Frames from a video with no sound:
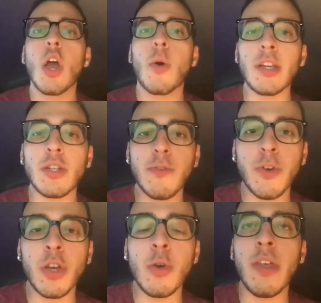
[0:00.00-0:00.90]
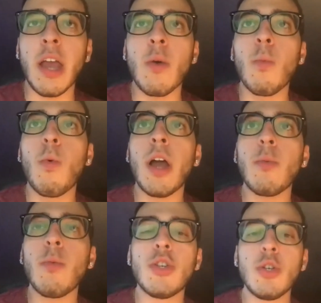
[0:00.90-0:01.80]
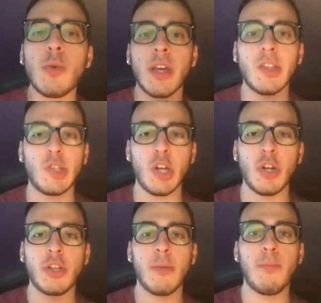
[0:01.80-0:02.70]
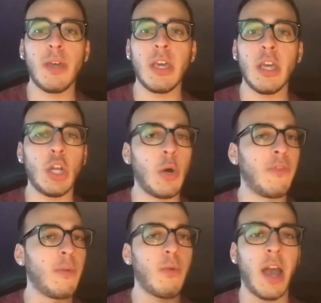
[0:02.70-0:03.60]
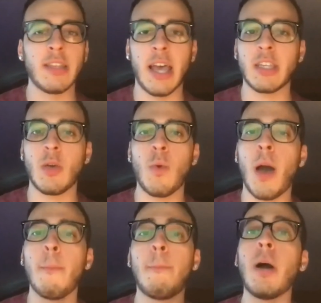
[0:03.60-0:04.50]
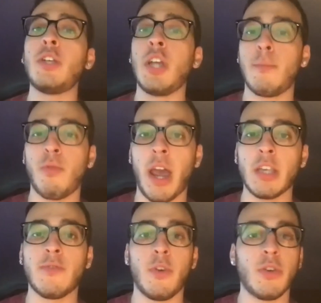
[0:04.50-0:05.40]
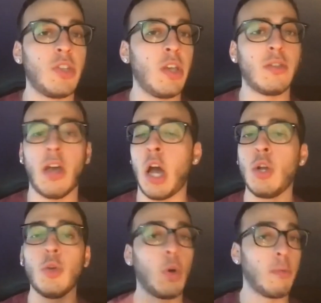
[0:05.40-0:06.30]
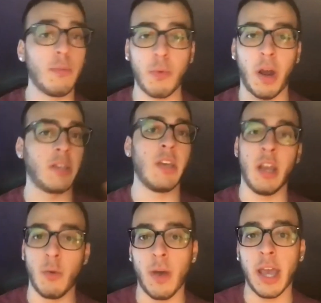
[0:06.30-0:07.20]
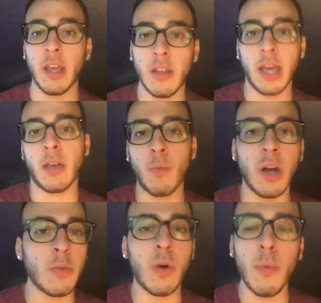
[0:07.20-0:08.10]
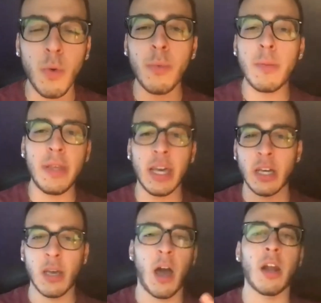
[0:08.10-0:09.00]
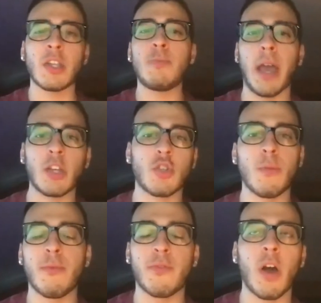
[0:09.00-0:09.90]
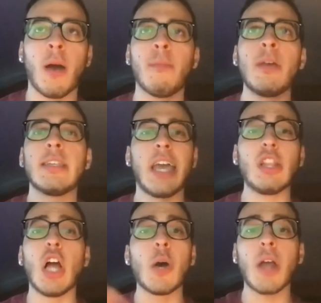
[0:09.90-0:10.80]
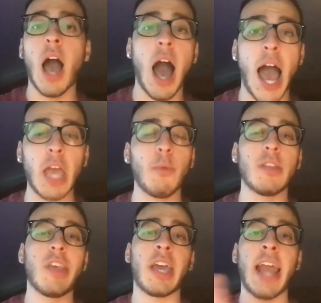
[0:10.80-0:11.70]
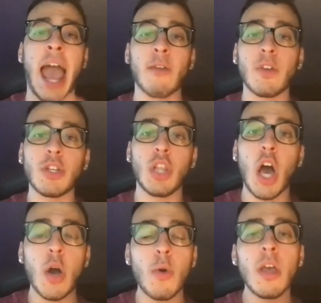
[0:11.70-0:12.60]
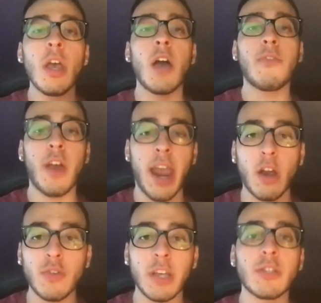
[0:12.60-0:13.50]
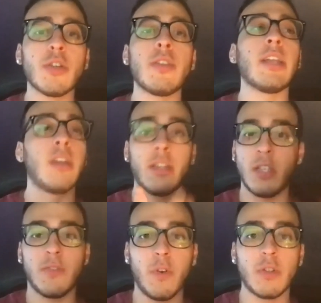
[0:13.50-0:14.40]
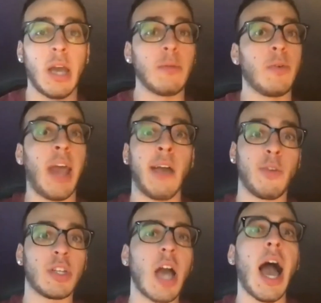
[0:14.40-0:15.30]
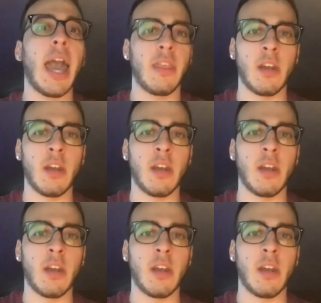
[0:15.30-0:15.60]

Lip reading: question for you then, what would you consider to be, if a bride's asking, a budget price versus a normal price in a way? Like what would be like on a spectrum from say low to high? What's like an average low for a hairdresser that does this full time to an average high